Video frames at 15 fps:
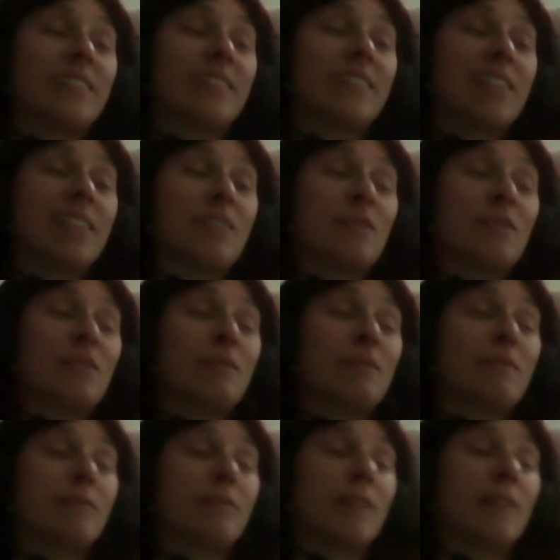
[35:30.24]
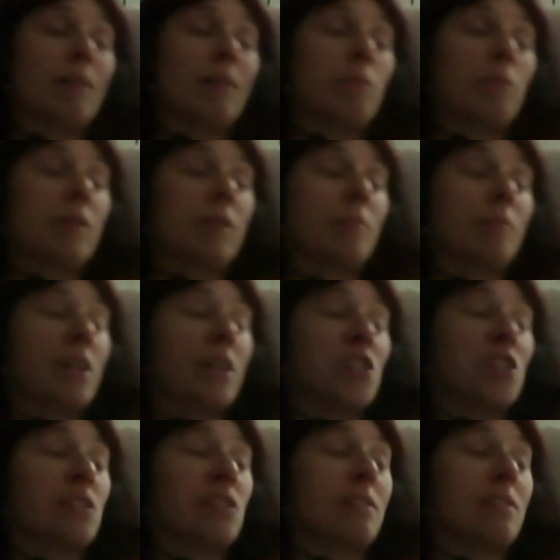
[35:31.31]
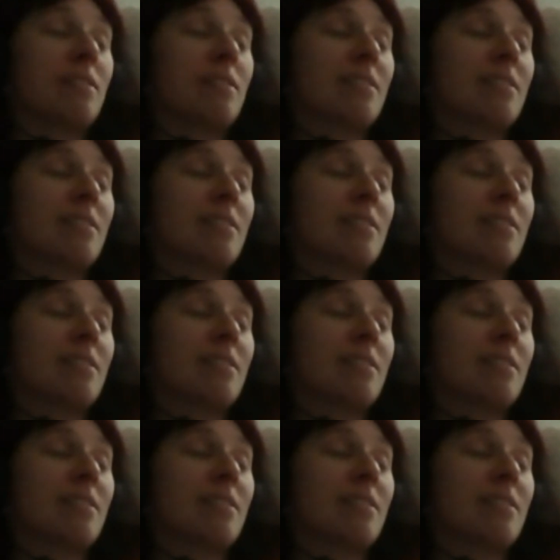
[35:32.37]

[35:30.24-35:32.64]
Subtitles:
tend to, I'm a bit passionate.